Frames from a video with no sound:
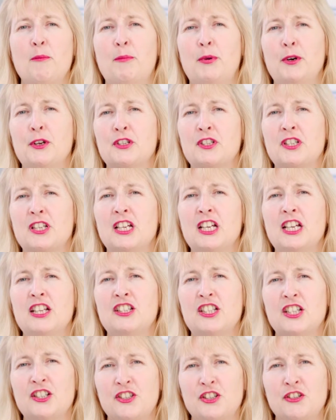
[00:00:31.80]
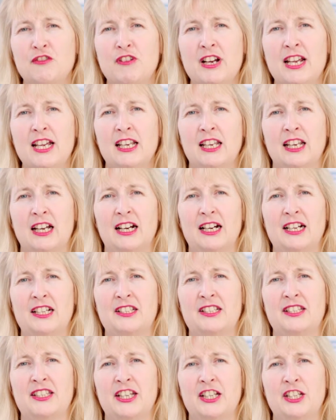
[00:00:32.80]
But did you
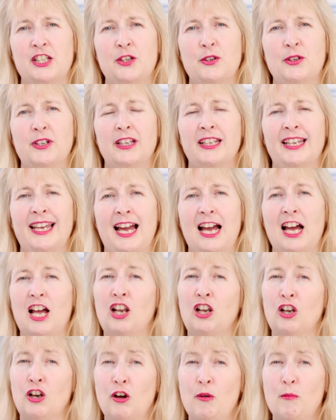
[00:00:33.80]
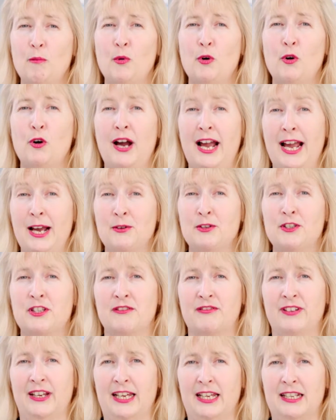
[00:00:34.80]
realise that you can get a lot more out
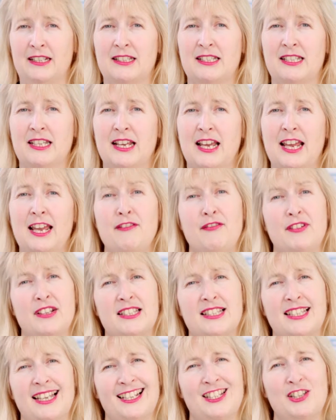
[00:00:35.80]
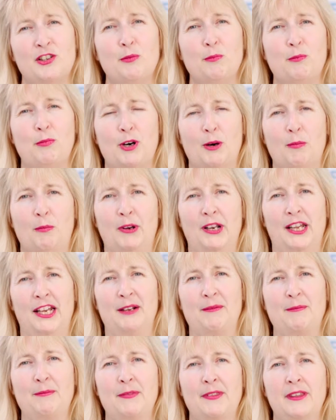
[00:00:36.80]
of it if it's set up
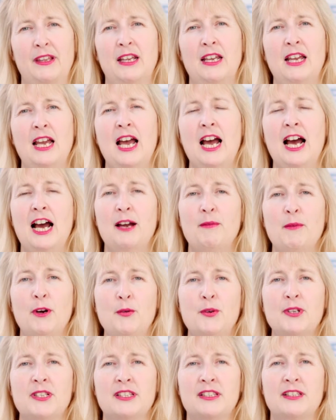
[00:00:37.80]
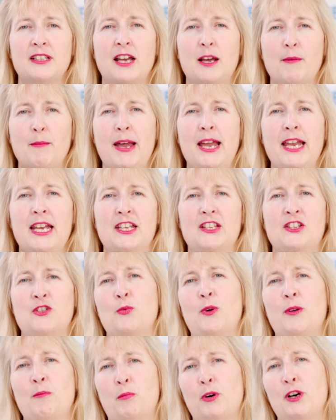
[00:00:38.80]
properly? I'm always amazed
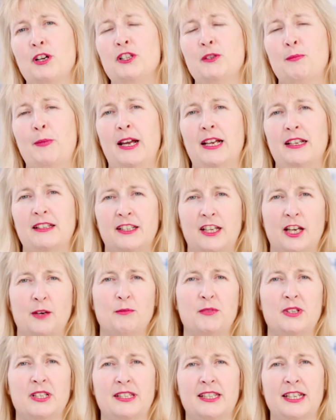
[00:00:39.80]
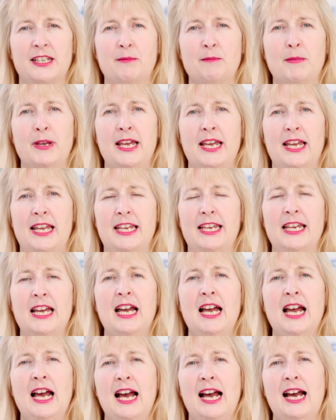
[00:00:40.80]
when prospects come to see me
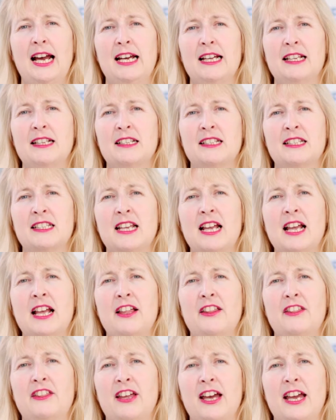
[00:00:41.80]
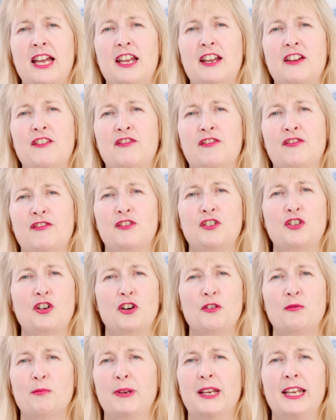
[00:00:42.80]
and they've
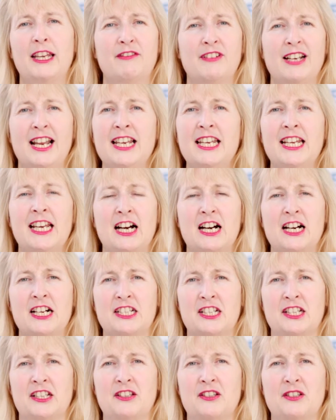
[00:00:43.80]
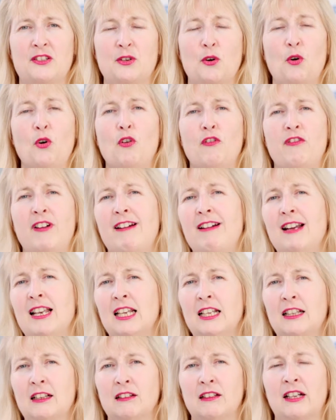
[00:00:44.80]
not been given any guidance or very
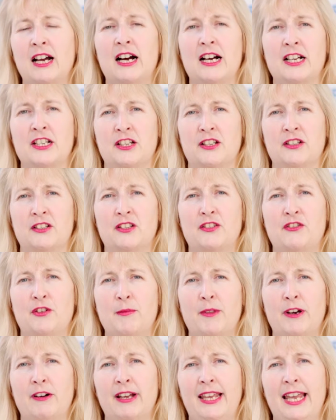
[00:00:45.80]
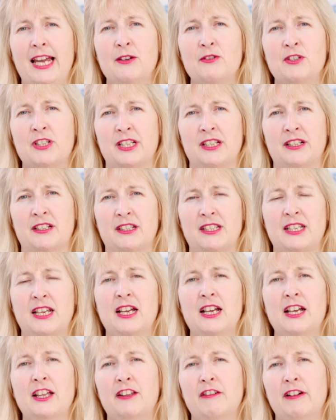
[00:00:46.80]
little guidance from their accountant.
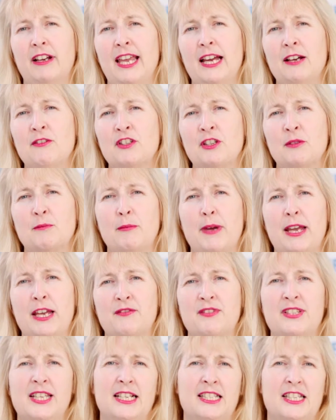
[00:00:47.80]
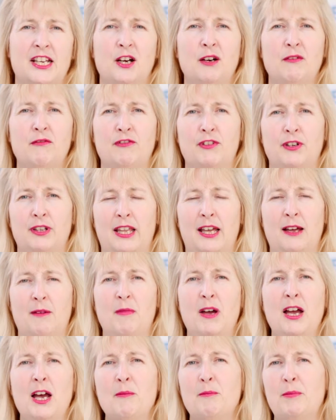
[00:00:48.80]
Their accountant may have set it up for
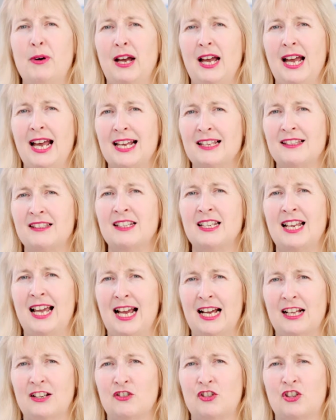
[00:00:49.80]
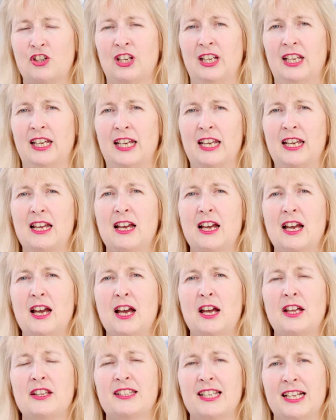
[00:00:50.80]
them, but hasn't actually
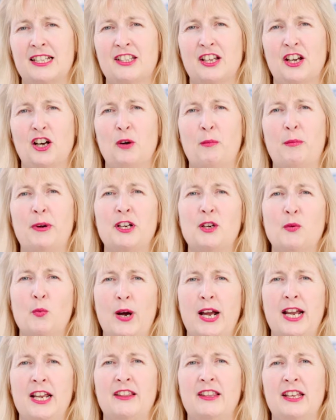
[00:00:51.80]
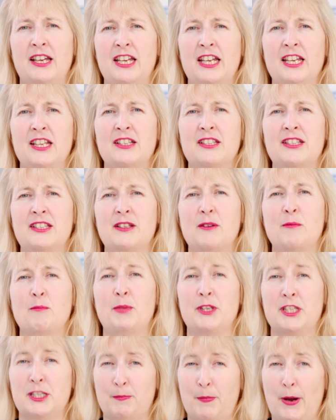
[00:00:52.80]
set it up in a way that is
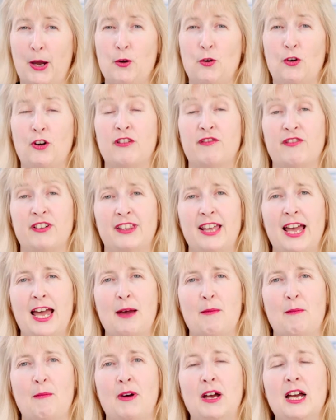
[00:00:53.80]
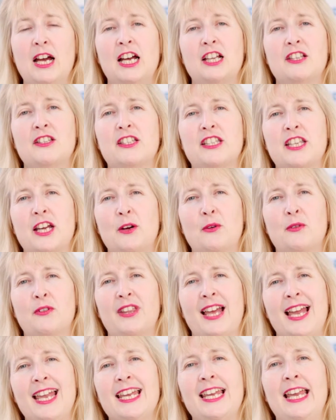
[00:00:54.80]
bespoke for them, and so
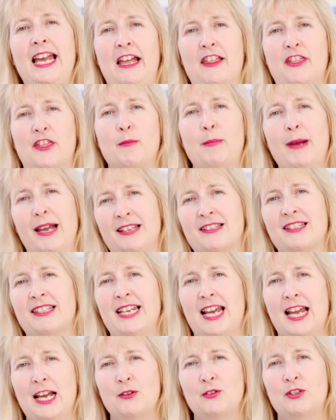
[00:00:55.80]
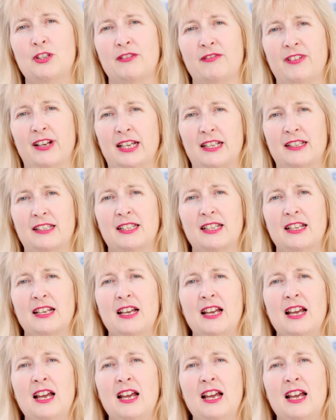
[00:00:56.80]
they get the best out of it.